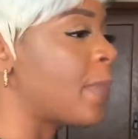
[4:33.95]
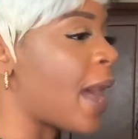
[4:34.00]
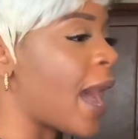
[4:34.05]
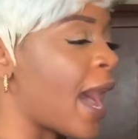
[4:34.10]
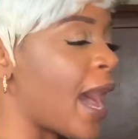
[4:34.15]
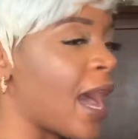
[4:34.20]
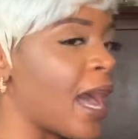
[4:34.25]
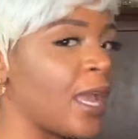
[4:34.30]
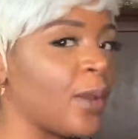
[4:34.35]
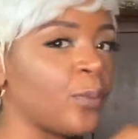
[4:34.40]

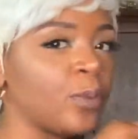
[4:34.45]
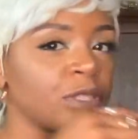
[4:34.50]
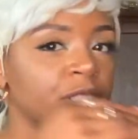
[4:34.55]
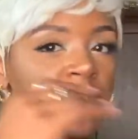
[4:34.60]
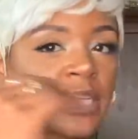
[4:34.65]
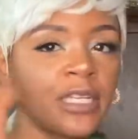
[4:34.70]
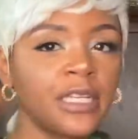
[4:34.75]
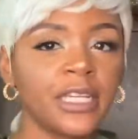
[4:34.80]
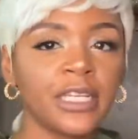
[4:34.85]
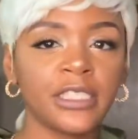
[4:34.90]
I was
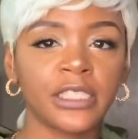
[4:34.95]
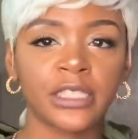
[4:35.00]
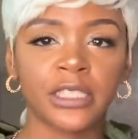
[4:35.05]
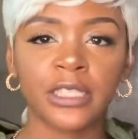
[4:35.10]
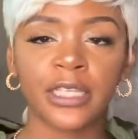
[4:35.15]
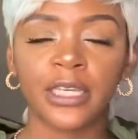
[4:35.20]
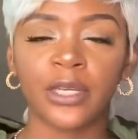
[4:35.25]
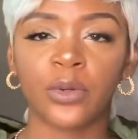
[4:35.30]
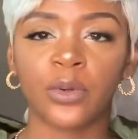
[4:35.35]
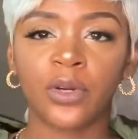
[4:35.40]

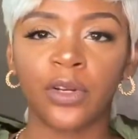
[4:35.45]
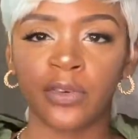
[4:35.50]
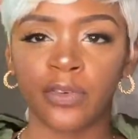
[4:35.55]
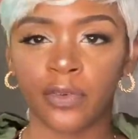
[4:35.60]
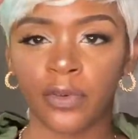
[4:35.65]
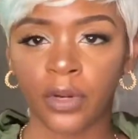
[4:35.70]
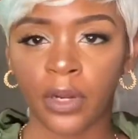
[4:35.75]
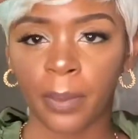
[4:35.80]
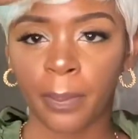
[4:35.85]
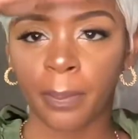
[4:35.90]
initially going
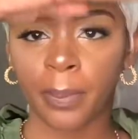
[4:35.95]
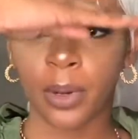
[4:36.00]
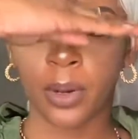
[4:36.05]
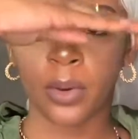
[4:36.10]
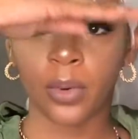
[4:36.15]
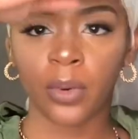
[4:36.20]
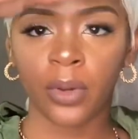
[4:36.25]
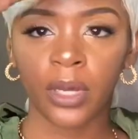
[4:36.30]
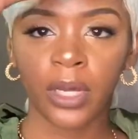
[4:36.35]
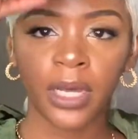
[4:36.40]
for a
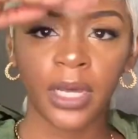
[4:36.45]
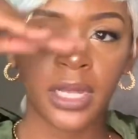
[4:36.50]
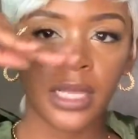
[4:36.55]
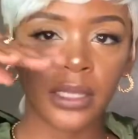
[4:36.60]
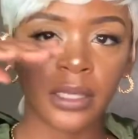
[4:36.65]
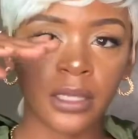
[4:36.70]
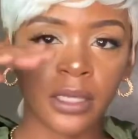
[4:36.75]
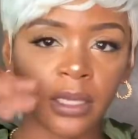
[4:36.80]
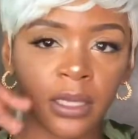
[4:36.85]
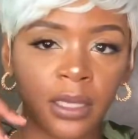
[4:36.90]
bowl cut
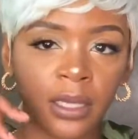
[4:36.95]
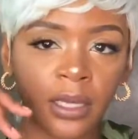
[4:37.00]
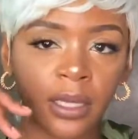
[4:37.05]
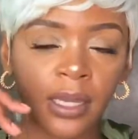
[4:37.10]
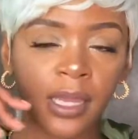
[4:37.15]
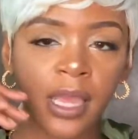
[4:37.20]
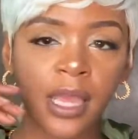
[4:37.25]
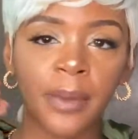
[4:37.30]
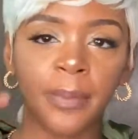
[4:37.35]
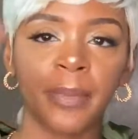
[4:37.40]
look,
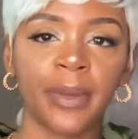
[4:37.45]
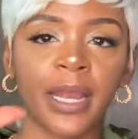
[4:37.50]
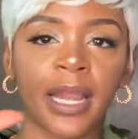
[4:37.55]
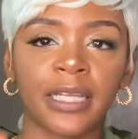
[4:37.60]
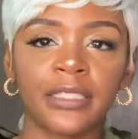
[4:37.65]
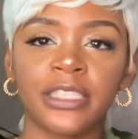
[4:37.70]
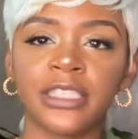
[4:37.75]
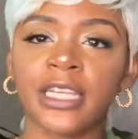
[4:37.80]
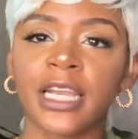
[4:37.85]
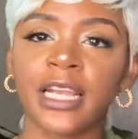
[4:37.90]
but I
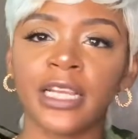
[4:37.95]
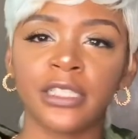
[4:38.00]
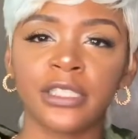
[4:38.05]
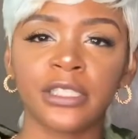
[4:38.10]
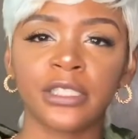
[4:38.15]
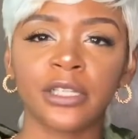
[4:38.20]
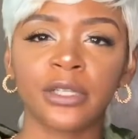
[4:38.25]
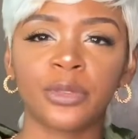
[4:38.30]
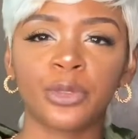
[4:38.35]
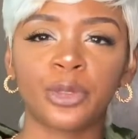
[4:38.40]

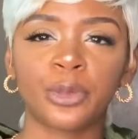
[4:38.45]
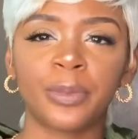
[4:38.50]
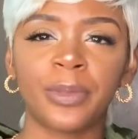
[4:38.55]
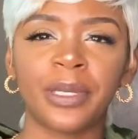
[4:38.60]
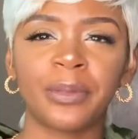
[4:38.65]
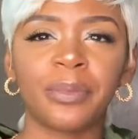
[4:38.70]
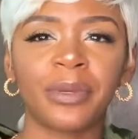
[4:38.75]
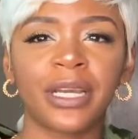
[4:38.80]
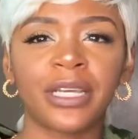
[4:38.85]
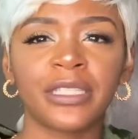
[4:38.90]
changed it a little
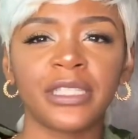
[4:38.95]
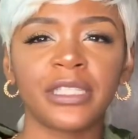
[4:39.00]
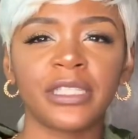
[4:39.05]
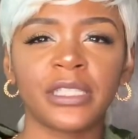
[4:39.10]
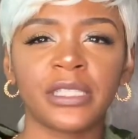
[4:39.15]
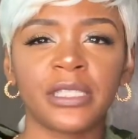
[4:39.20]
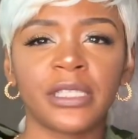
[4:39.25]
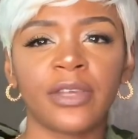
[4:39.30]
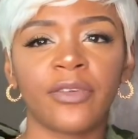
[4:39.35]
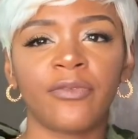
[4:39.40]
bit because it
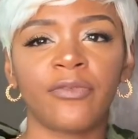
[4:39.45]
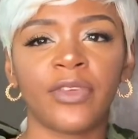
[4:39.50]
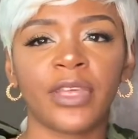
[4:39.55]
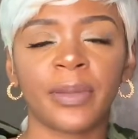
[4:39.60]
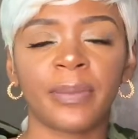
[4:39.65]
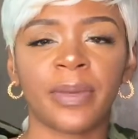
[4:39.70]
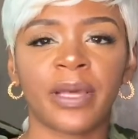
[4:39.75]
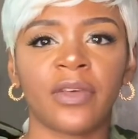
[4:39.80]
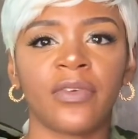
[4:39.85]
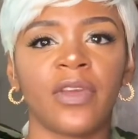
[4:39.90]
just didn't
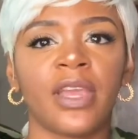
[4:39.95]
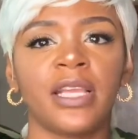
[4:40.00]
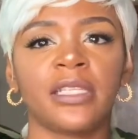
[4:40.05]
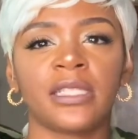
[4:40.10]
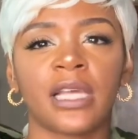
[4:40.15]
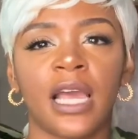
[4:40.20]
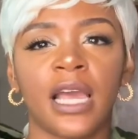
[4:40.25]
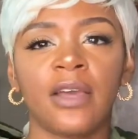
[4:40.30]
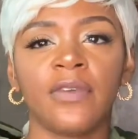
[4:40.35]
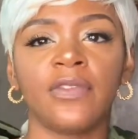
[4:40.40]
fit my face.
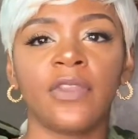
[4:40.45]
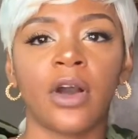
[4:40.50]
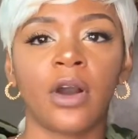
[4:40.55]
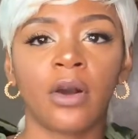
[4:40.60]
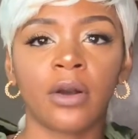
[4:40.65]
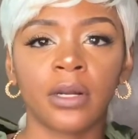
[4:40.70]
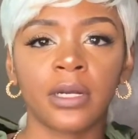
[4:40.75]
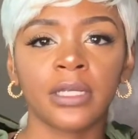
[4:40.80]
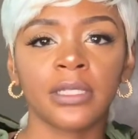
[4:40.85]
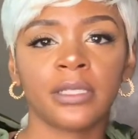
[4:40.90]
I have the
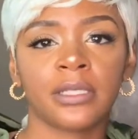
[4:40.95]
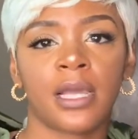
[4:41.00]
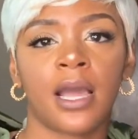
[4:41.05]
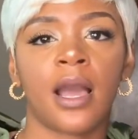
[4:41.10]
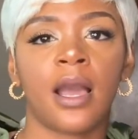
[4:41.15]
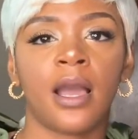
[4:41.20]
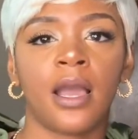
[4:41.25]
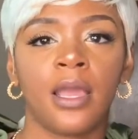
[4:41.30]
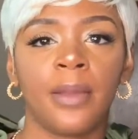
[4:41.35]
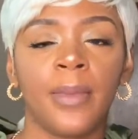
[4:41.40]
hardest
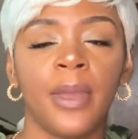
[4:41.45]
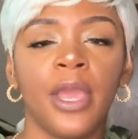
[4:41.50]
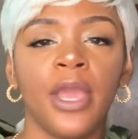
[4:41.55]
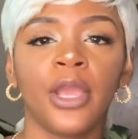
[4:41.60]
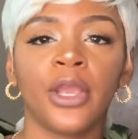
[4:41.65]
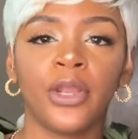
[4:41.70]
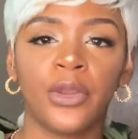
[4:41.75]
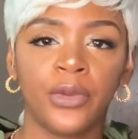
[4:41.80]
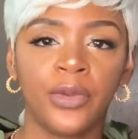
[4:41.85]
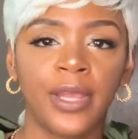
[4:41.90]
time
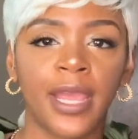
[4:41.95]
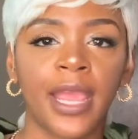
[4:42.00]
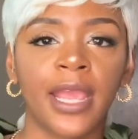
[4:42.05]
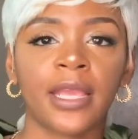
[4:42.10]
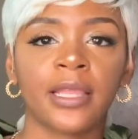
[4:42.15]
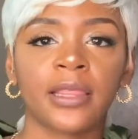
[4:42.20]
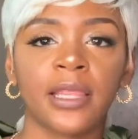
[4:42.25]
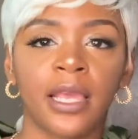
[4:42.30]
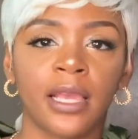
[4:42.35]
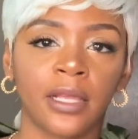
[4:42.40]

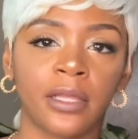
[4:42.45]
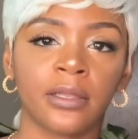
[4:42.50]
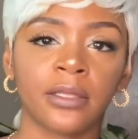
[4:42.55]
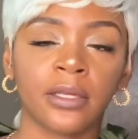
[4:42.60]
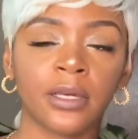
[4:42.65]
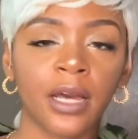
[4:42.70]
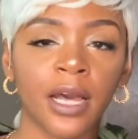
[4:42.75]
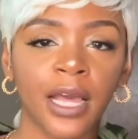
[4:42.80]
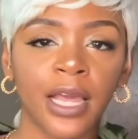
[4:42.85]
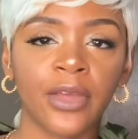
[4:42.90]
creating that
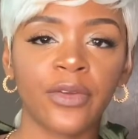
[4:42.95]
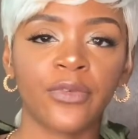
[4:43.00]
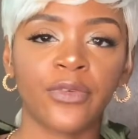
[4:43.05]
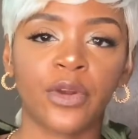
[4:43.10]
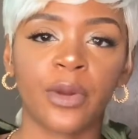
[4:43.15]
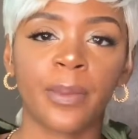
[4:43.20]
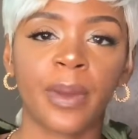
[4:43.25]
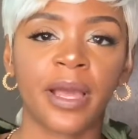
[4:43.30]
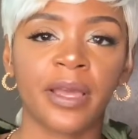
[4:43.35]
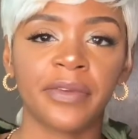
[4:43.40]
cut
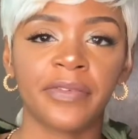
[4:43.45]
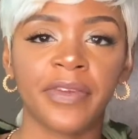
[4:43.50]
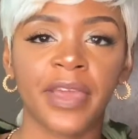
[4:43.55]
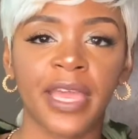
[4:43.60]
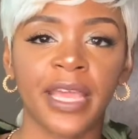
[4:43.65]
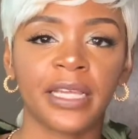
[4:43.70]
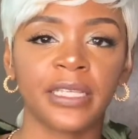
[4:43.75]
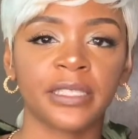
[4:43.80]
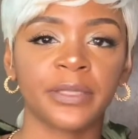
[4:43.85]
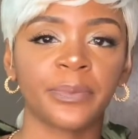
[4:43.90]
for my
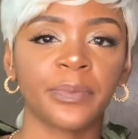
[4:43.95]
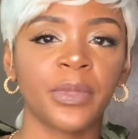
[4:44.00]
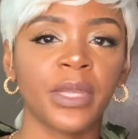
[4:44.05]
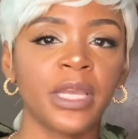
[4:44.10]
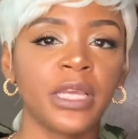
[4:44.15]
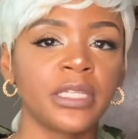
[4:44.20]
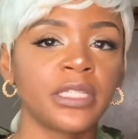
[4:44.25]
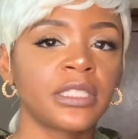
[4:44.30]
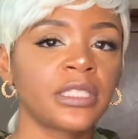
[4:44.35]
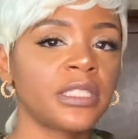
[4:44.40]
face.
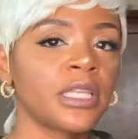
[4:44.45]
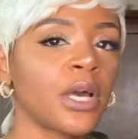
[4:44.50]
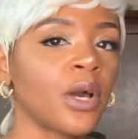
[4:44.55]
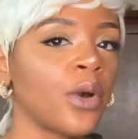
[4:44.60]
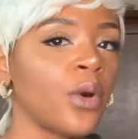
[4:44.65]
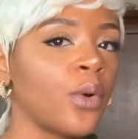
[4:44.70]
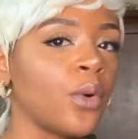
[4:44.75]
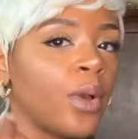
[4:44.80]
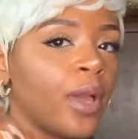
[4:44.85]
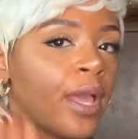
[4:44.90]

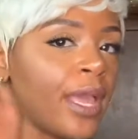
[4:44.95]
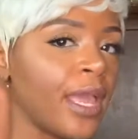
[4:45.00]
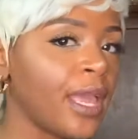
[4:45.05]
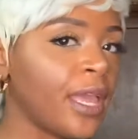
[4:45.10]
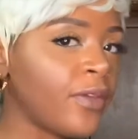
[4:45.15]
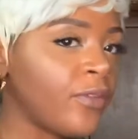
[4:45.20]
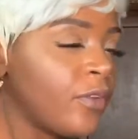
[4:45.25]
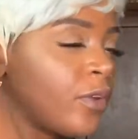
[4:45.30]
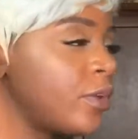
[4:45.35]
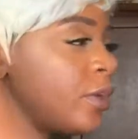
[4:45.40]
So
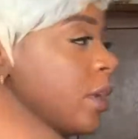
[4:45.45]
if you